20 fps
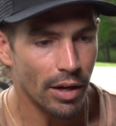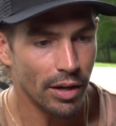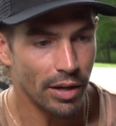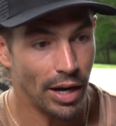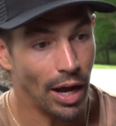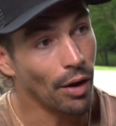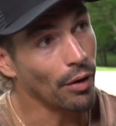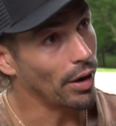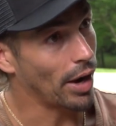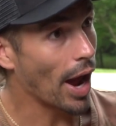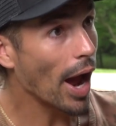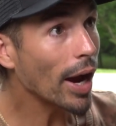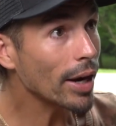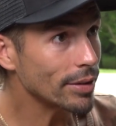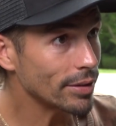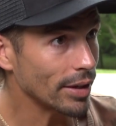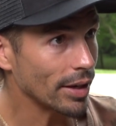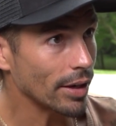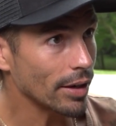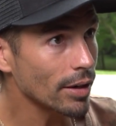Now in
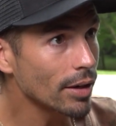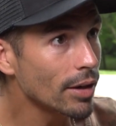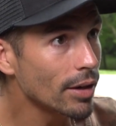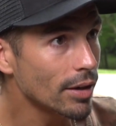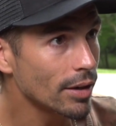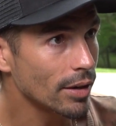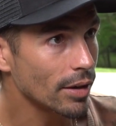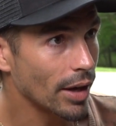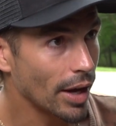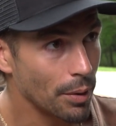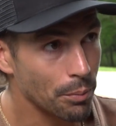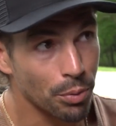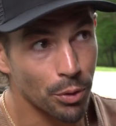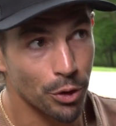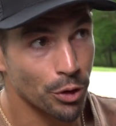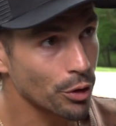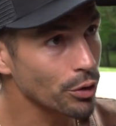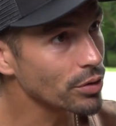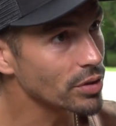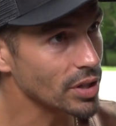acting and
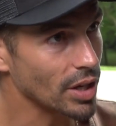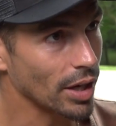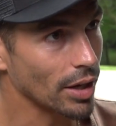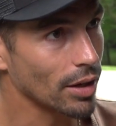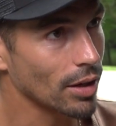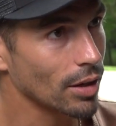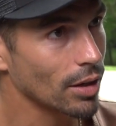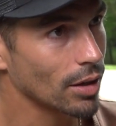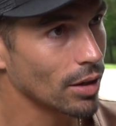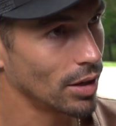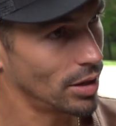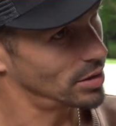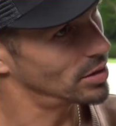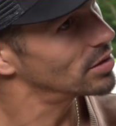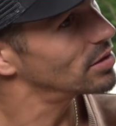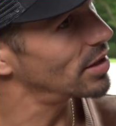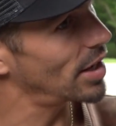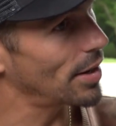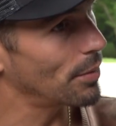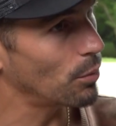producing, it's the
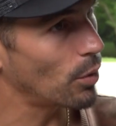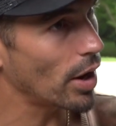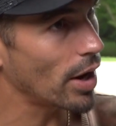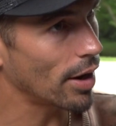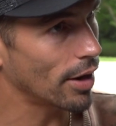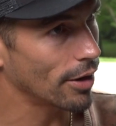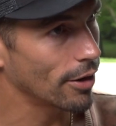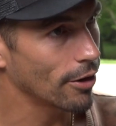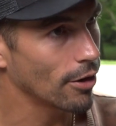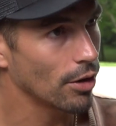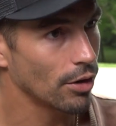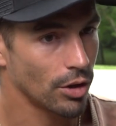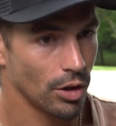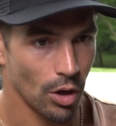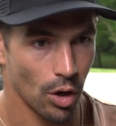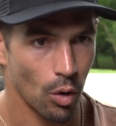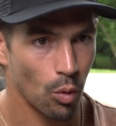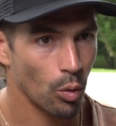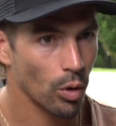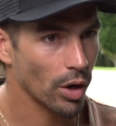same way.
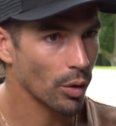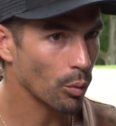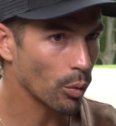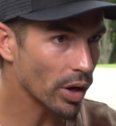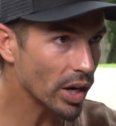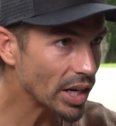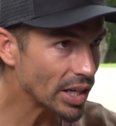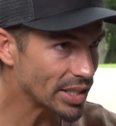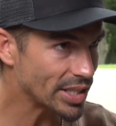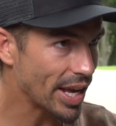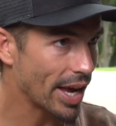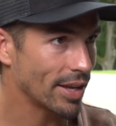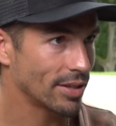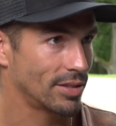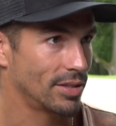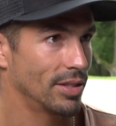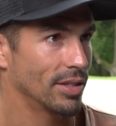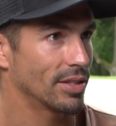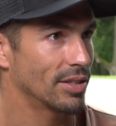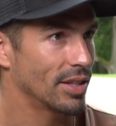We're gonna
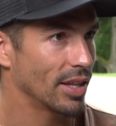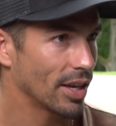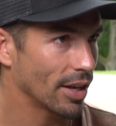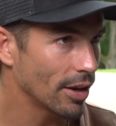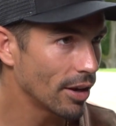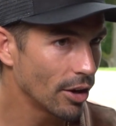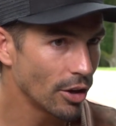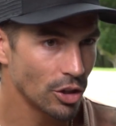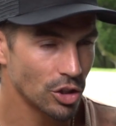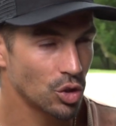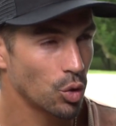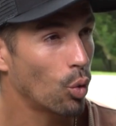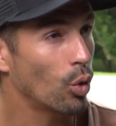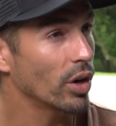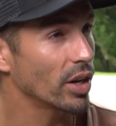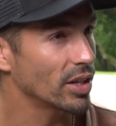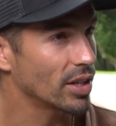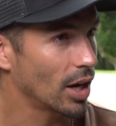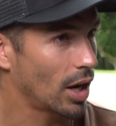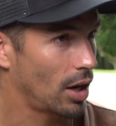test this thing
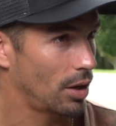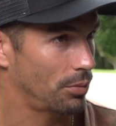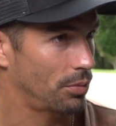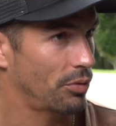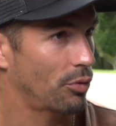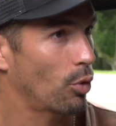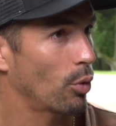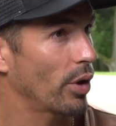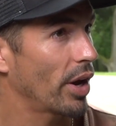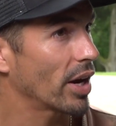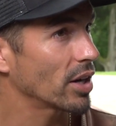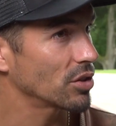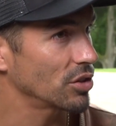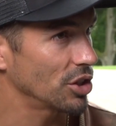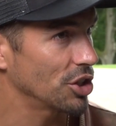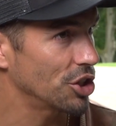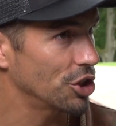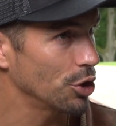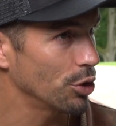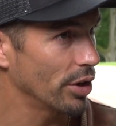20 times before we actually
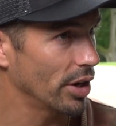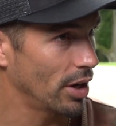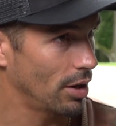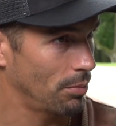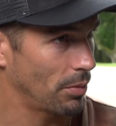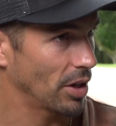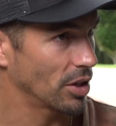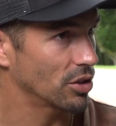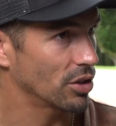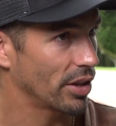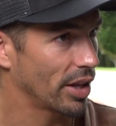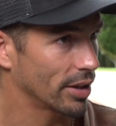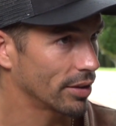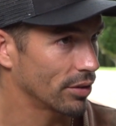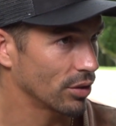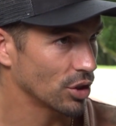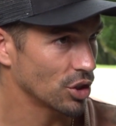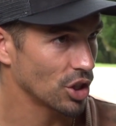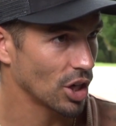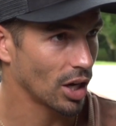shoot it and make sure that's
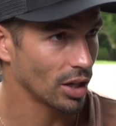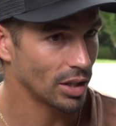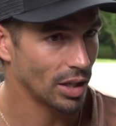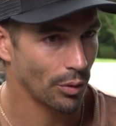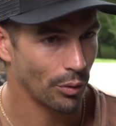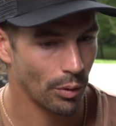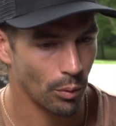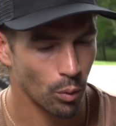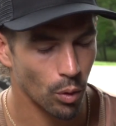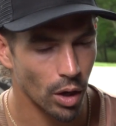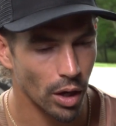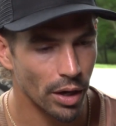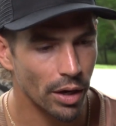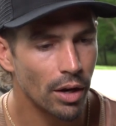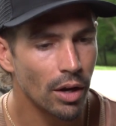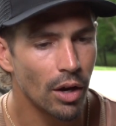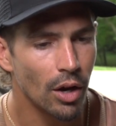the shot that we want.